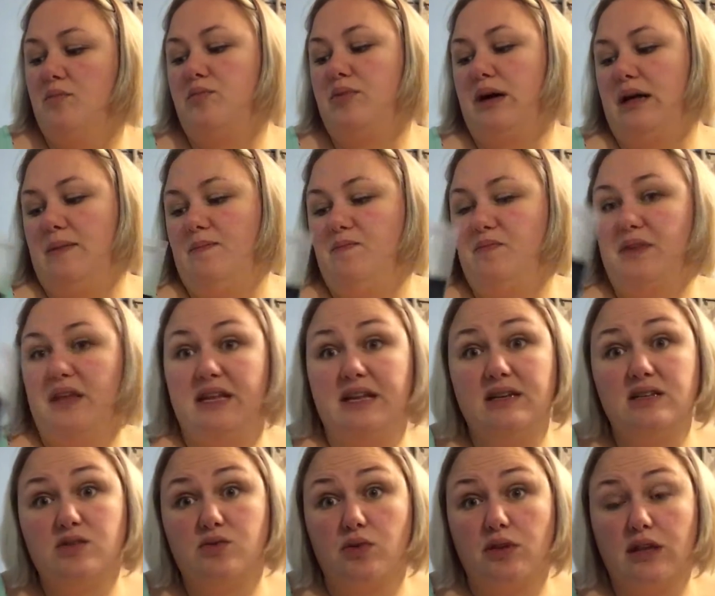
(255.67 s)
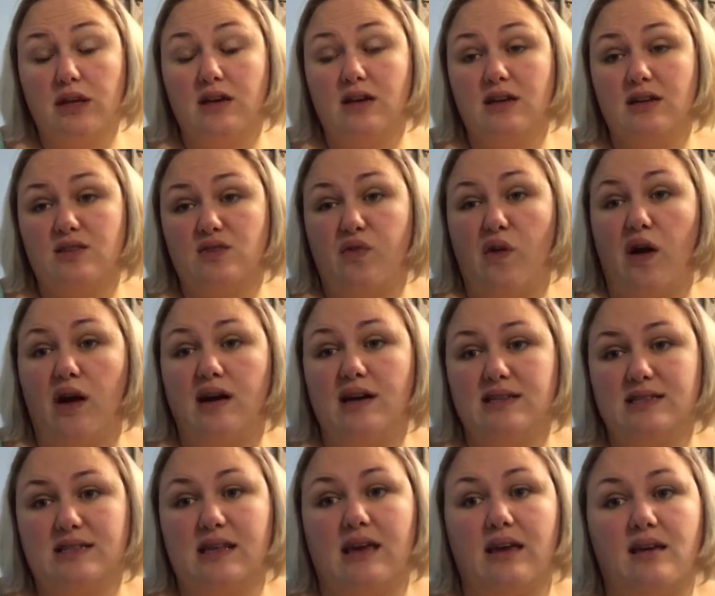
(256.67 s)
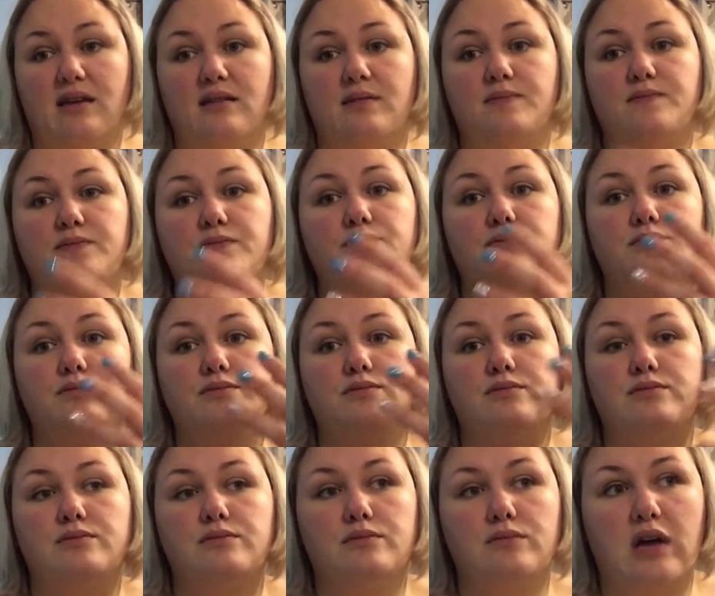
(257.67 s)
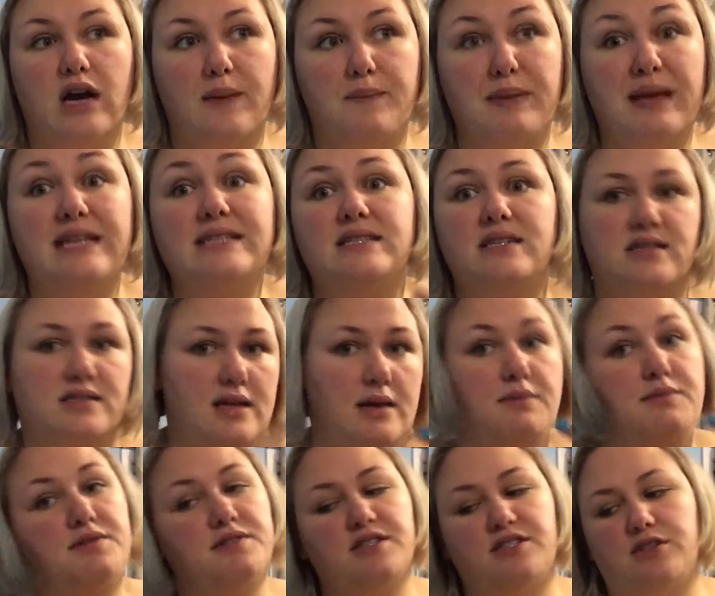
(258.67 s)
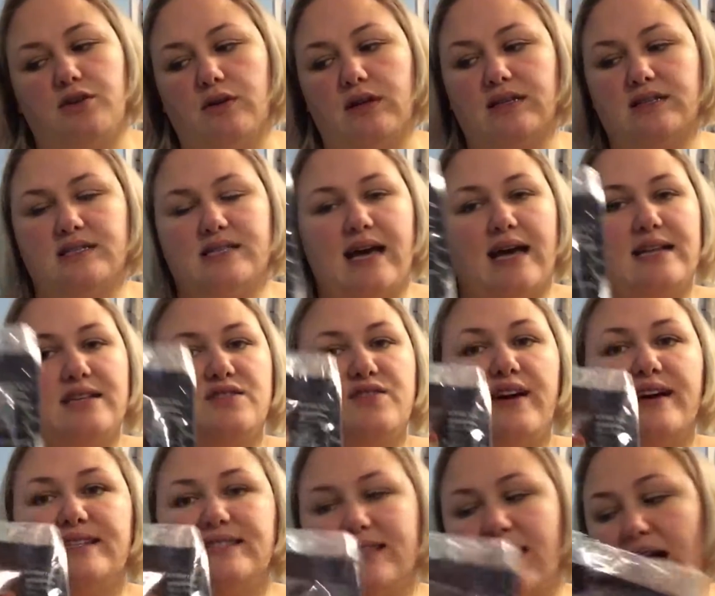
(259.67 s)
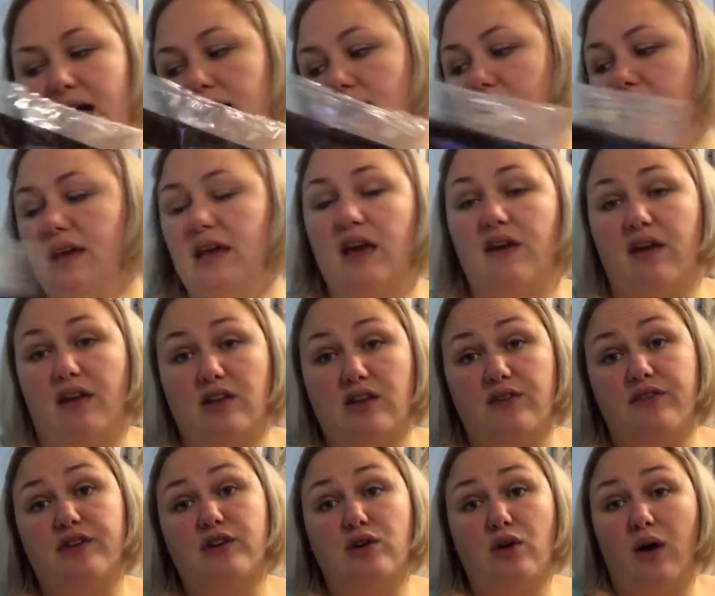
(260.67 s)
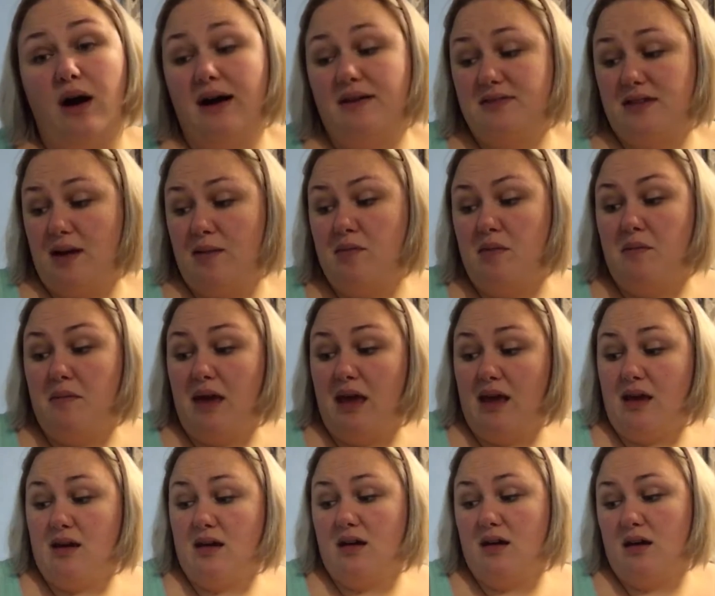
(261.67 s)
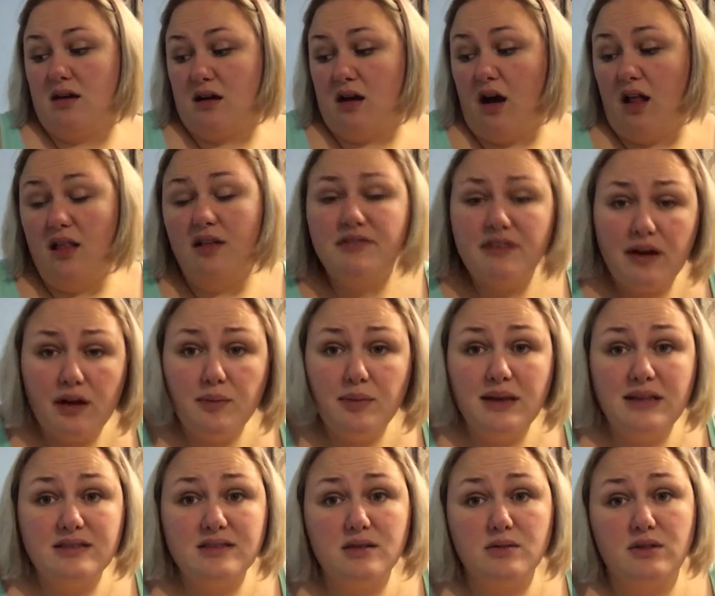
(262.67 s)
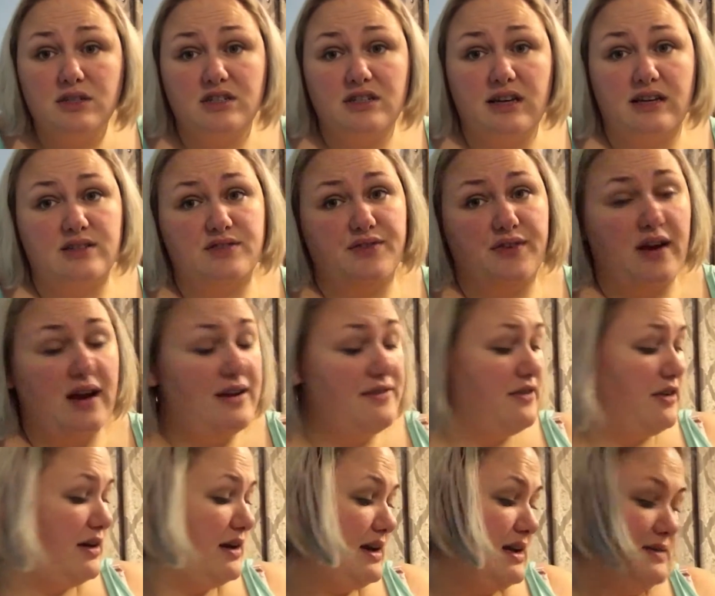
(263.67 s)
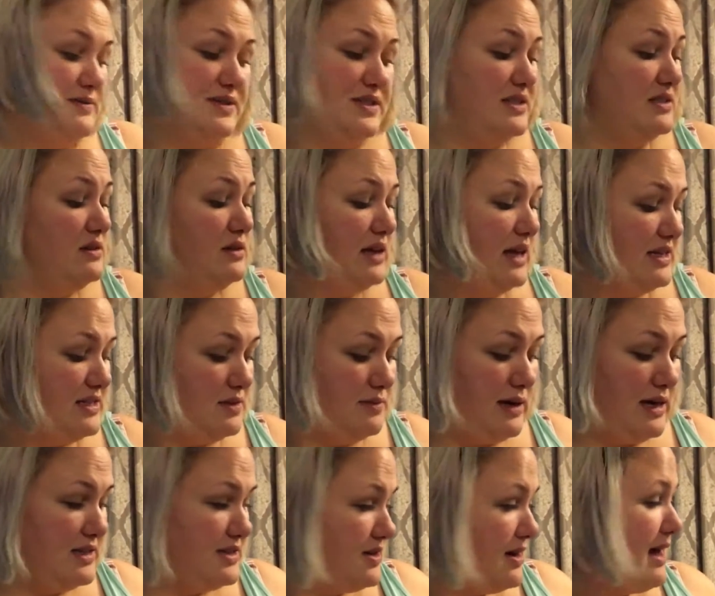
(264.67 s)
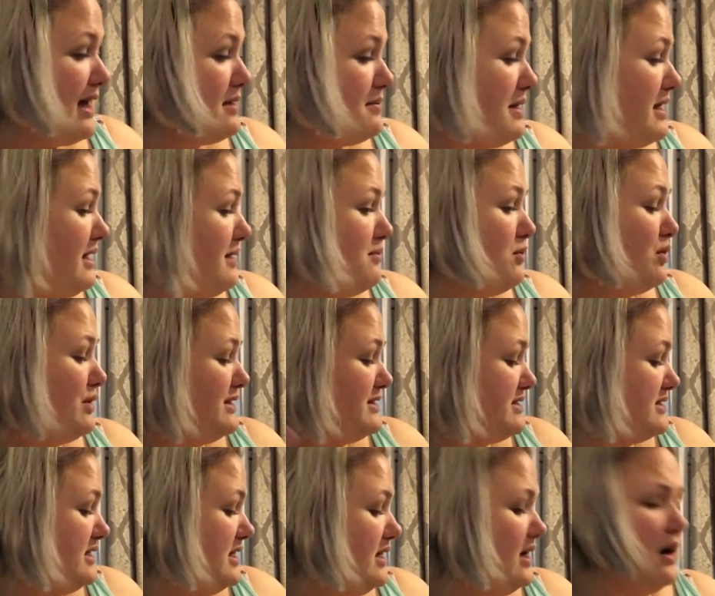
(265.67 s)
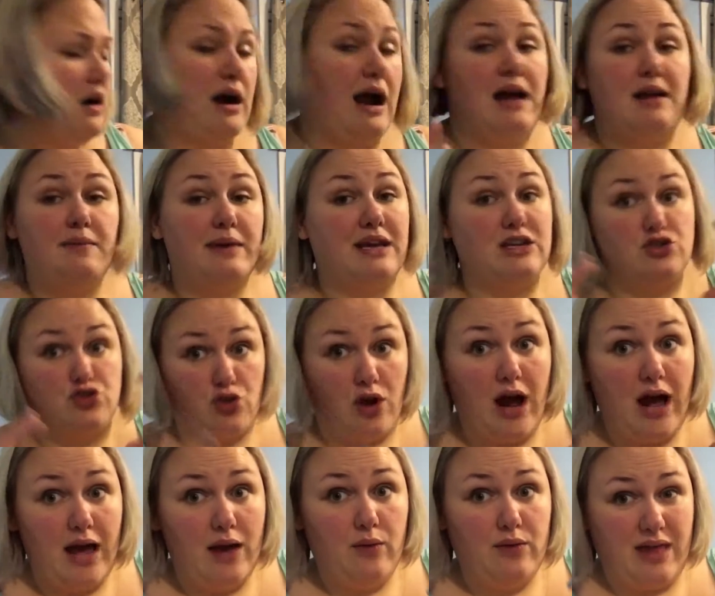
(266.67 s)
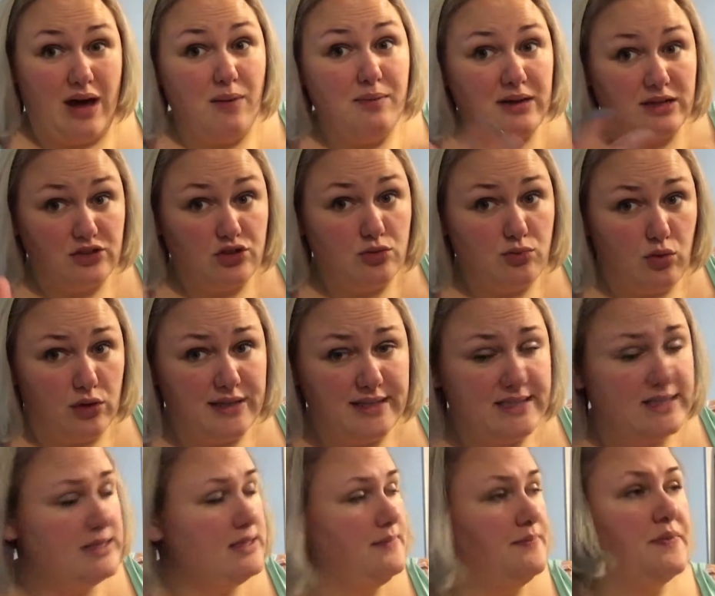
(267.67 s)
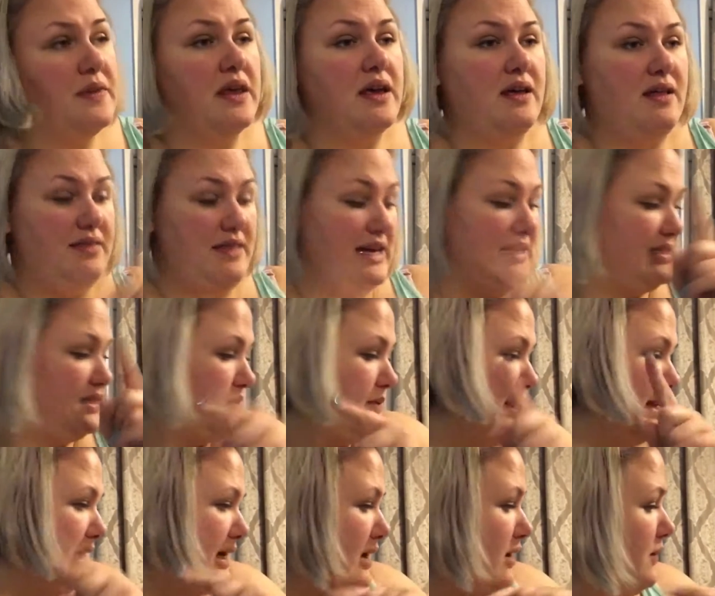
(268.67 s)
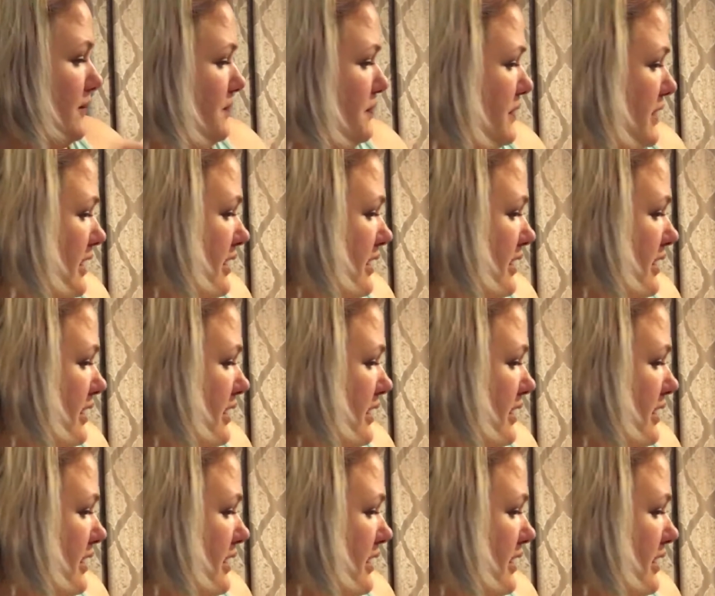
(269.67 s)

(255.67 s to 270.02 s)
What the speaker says: But it is really good as far as like a pizza substitute. It satisfies that. And if you don't have time to make cauliflower pizza, which takes forever, and I've still yet to master how to make it moist, or how to make it dry without being too moist, that's the way to go.